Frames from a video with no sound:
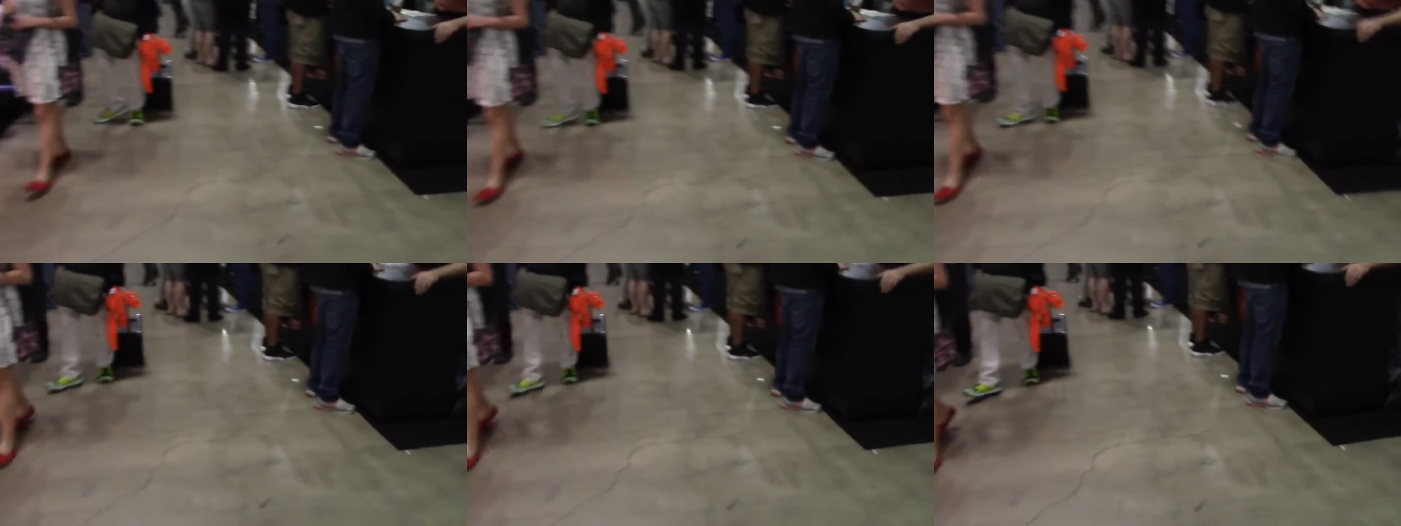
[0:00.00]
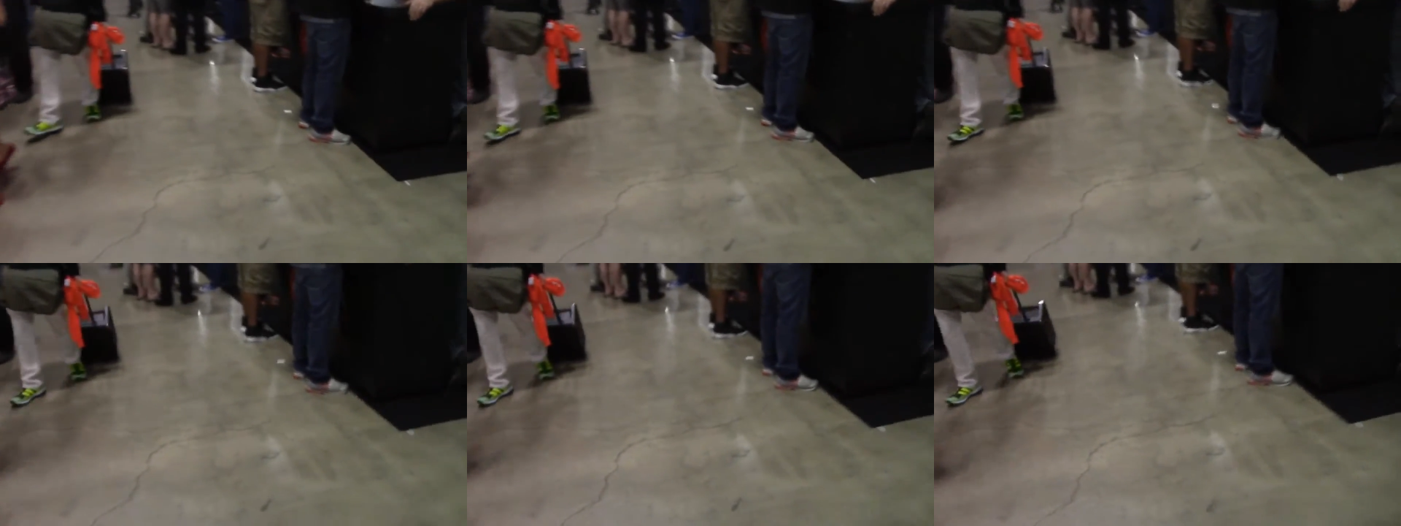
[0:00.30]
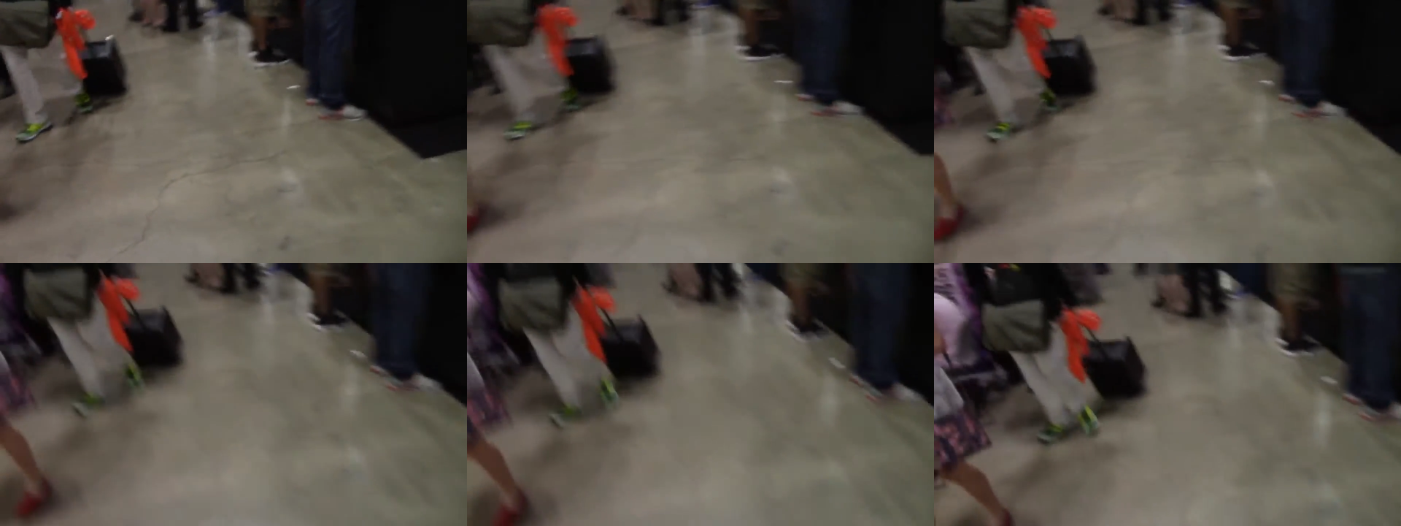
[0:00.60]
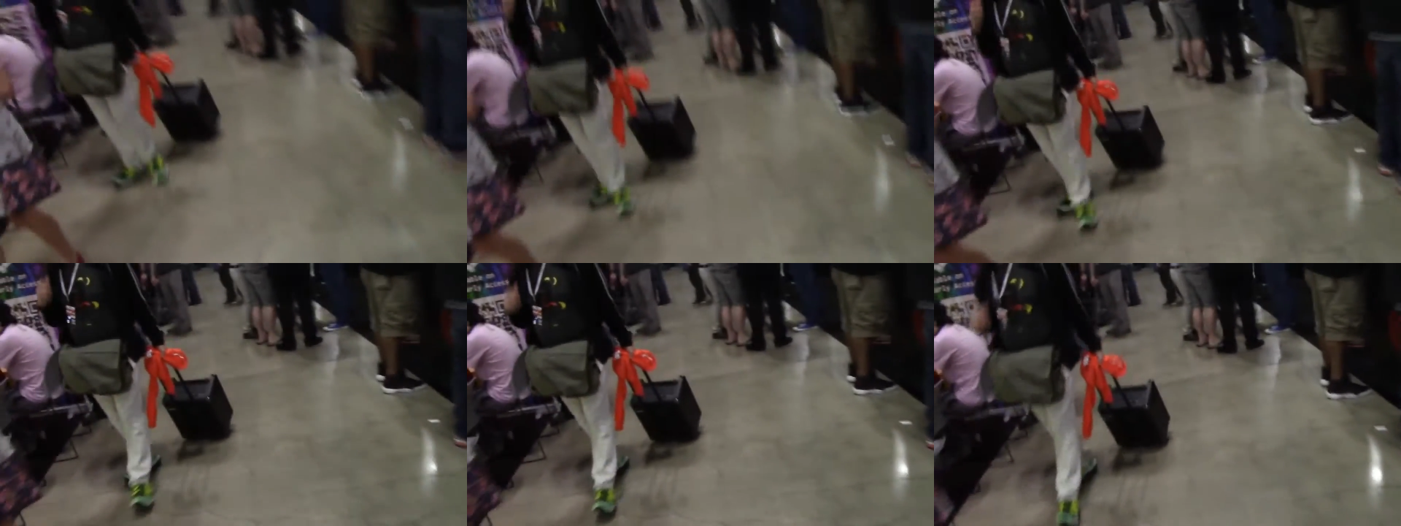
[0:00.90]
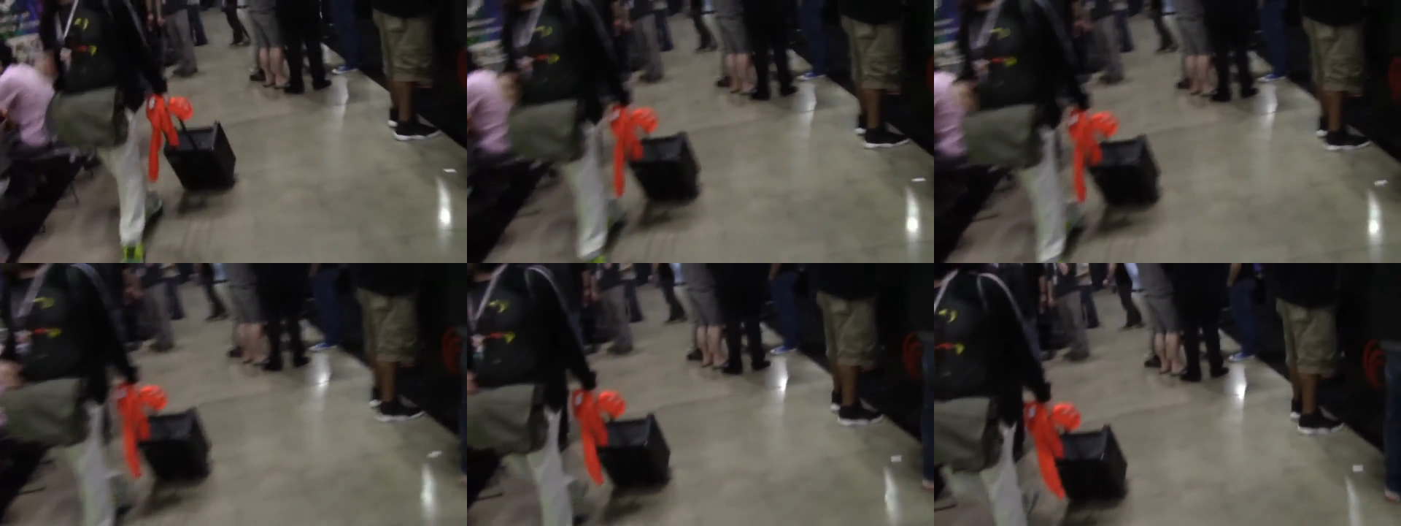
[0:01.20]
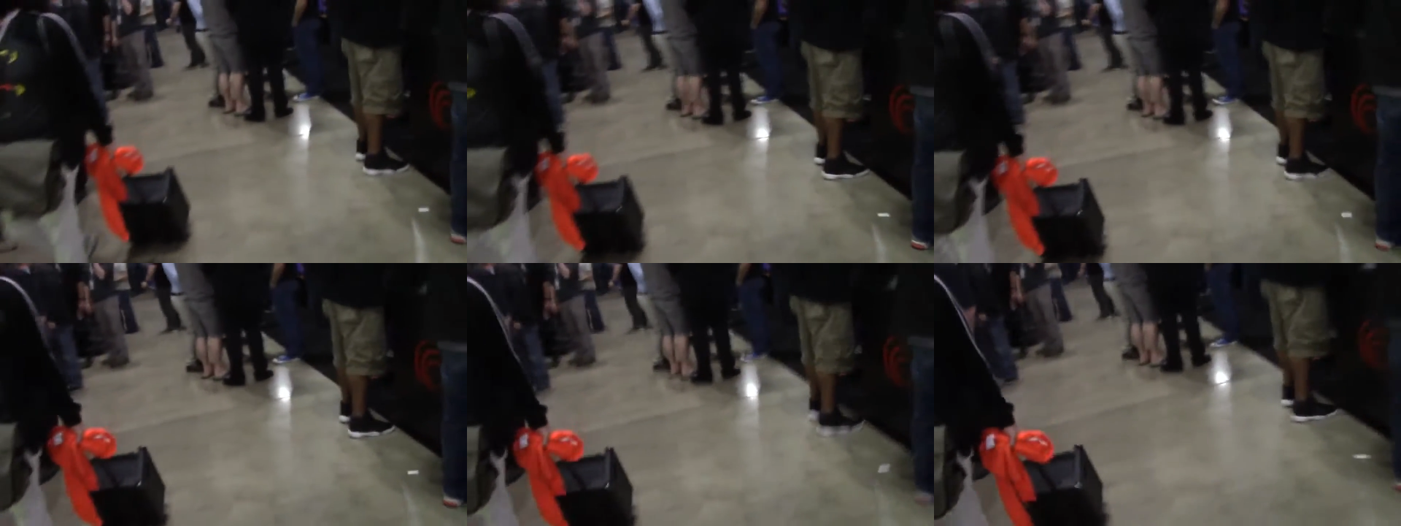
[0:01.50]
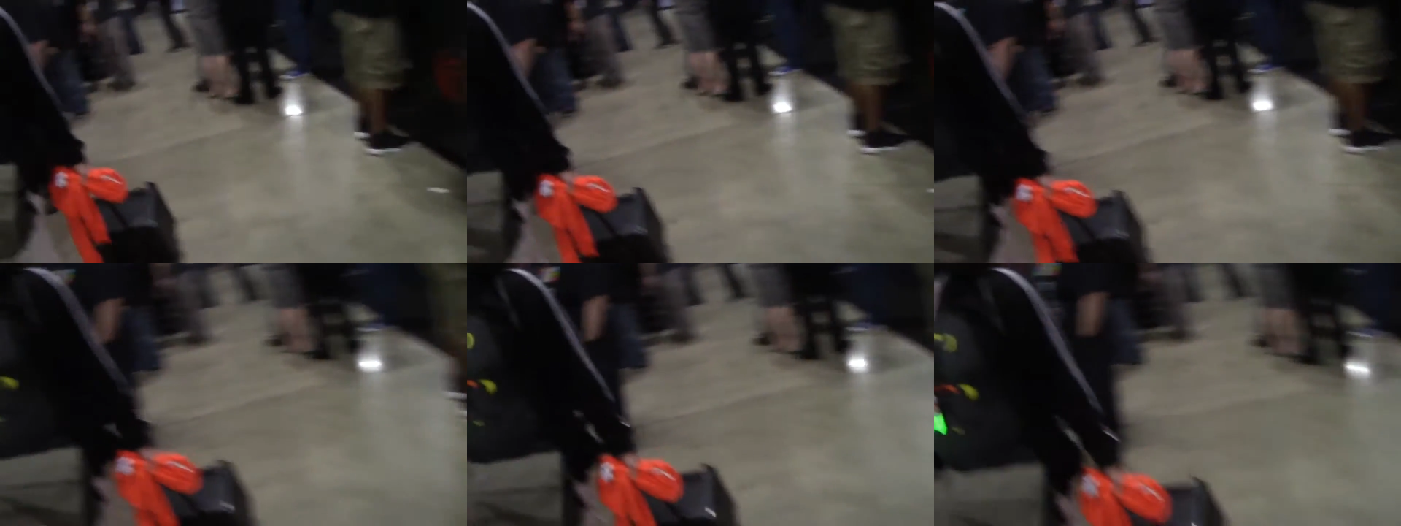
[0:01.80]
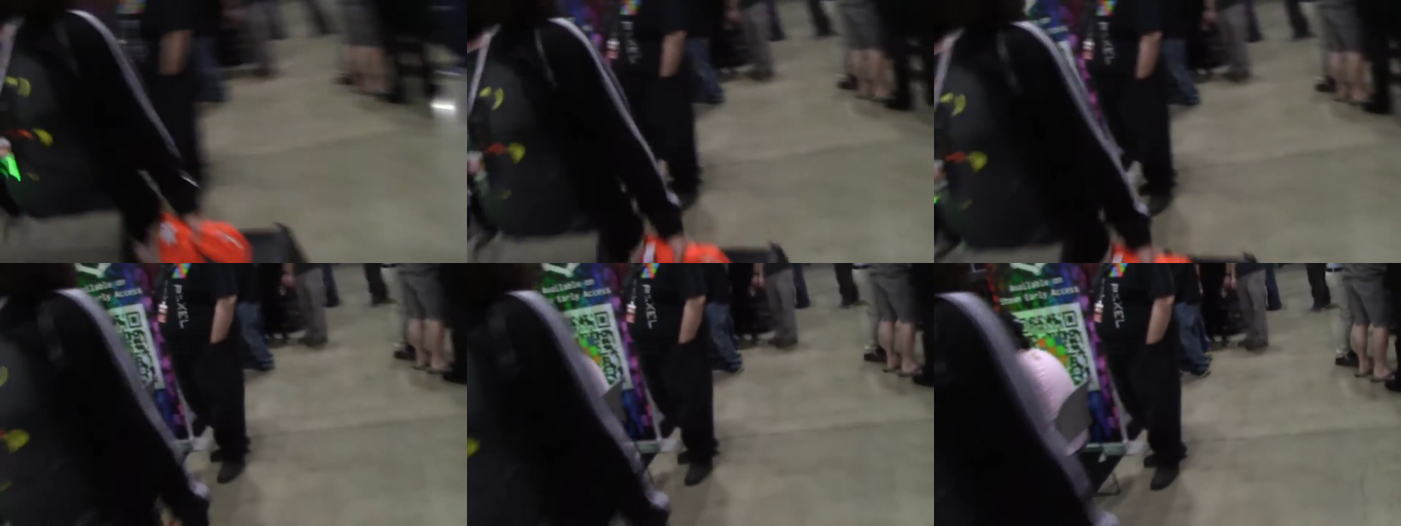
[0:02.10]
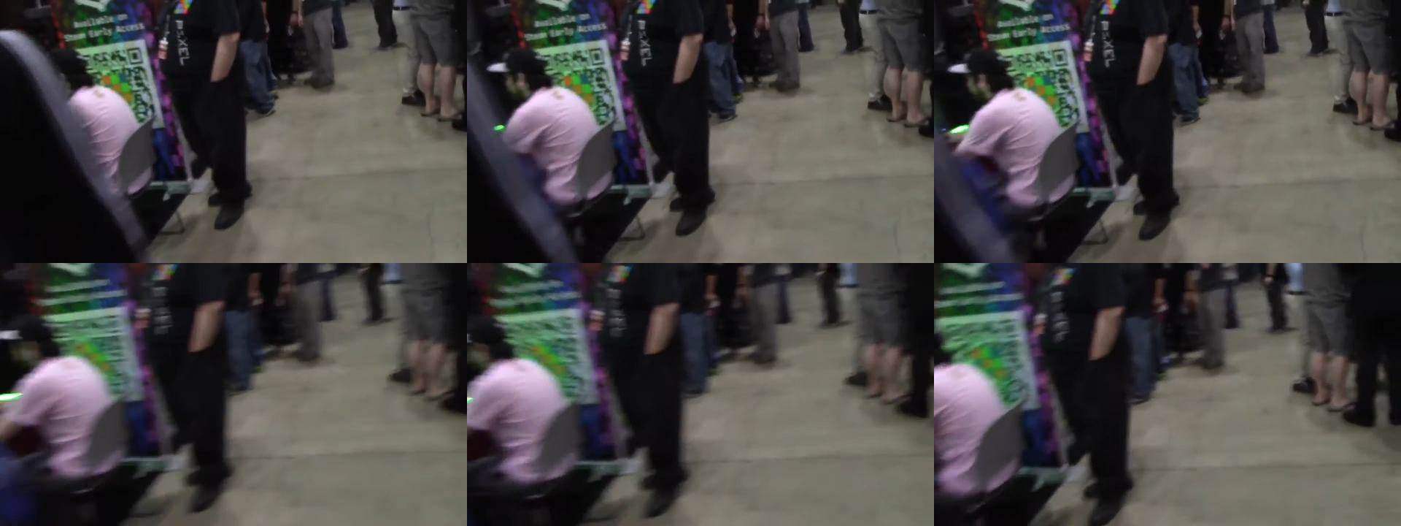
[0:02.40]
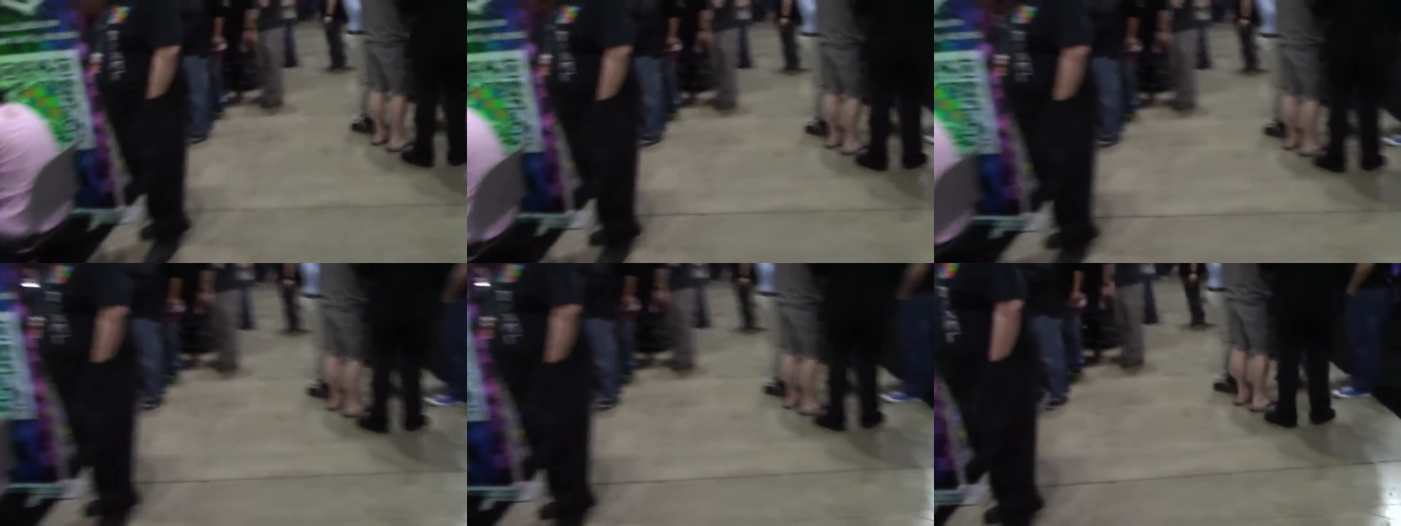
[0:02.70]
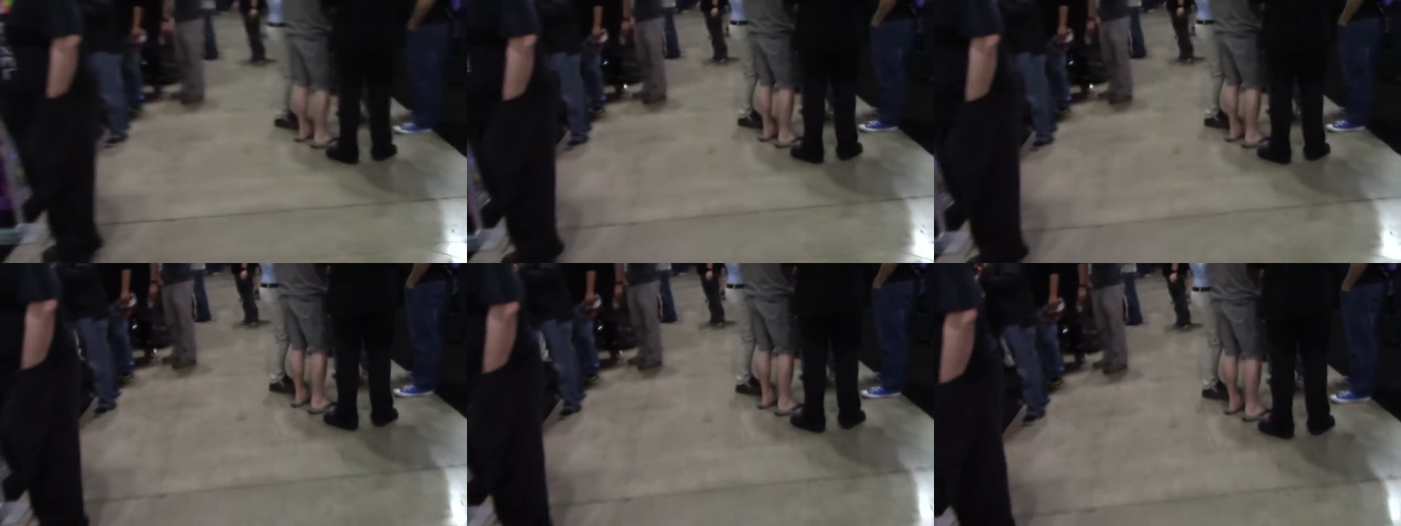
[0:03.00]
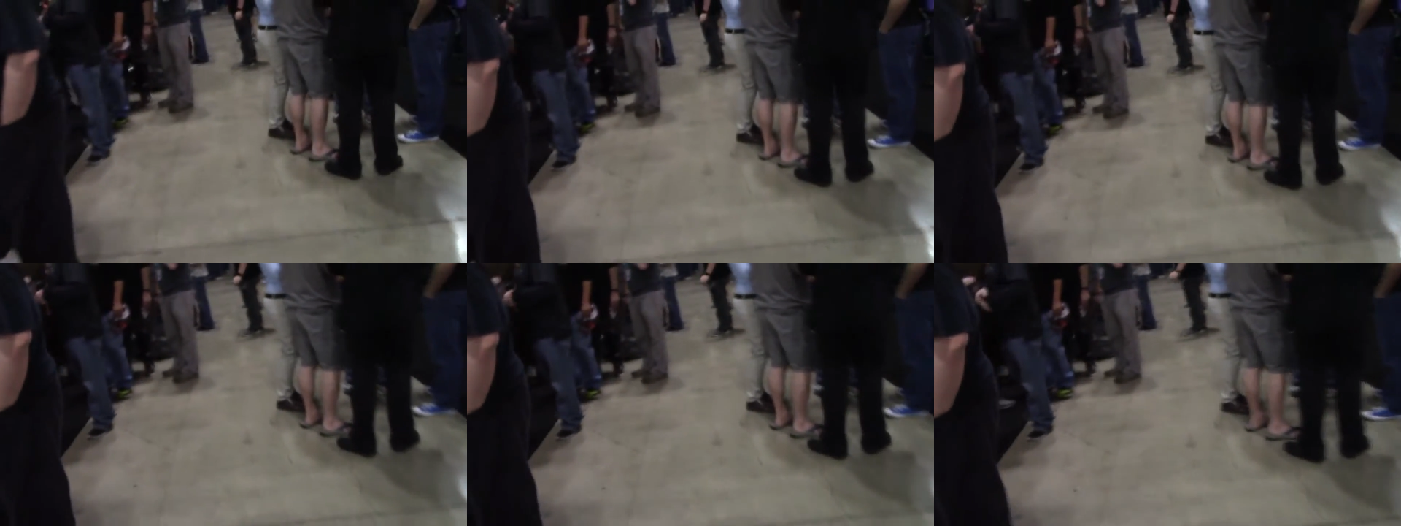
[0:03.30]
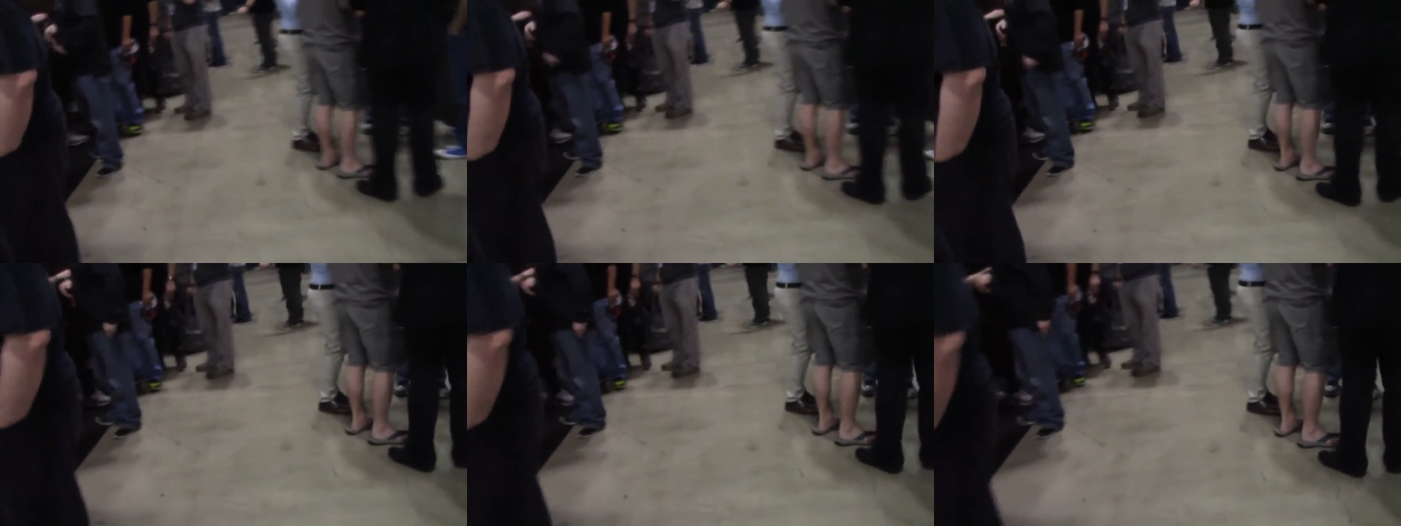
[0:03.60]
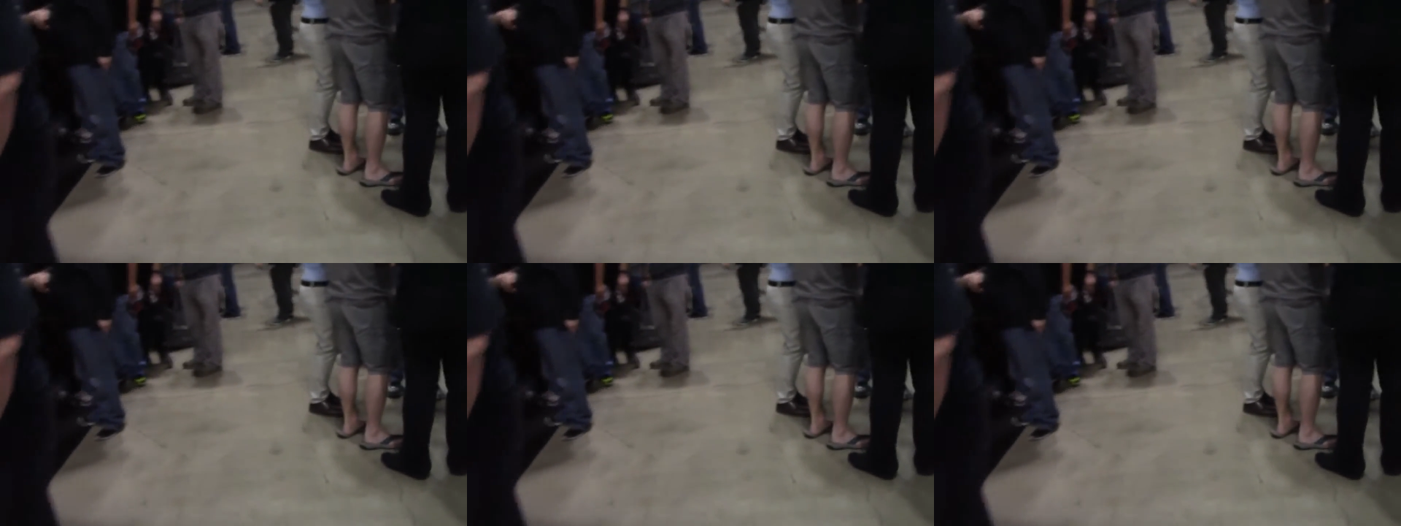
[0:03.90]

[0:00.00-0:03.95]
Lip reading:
Nobody's mouth can be seen.